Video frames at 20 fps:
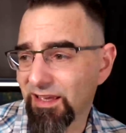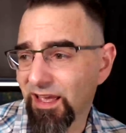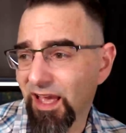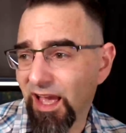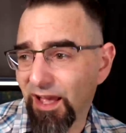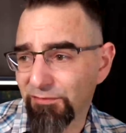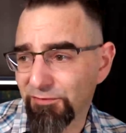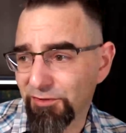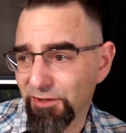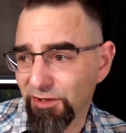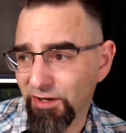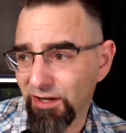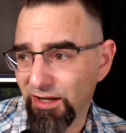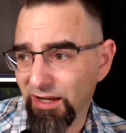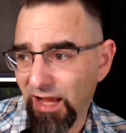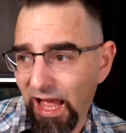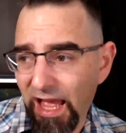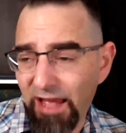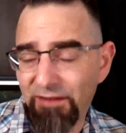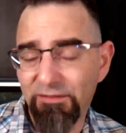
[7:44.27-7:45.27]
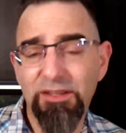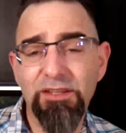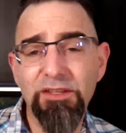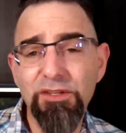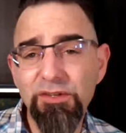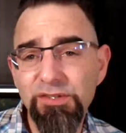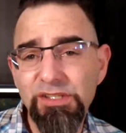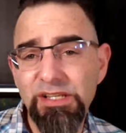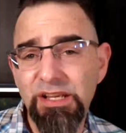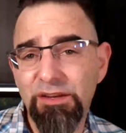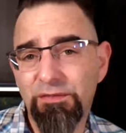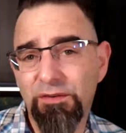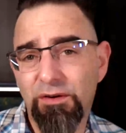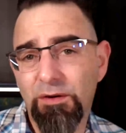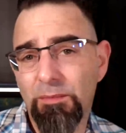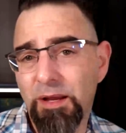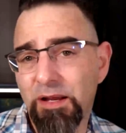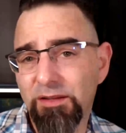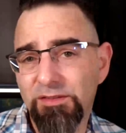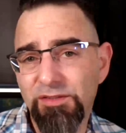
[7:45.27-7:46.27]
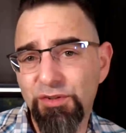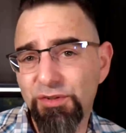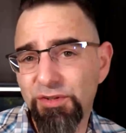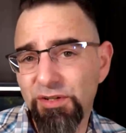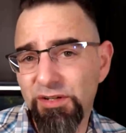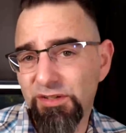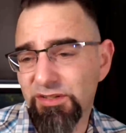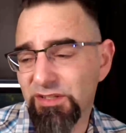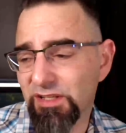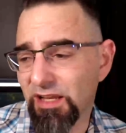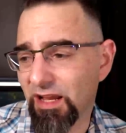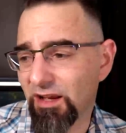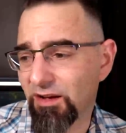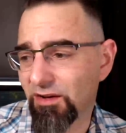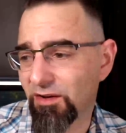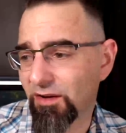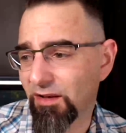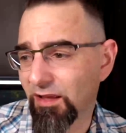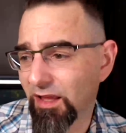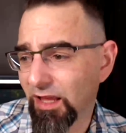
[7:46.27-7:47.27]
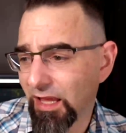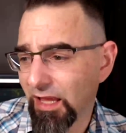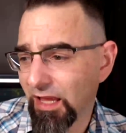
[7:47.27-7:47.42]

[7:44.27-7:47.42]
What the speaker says: After having used it for about 2 years now,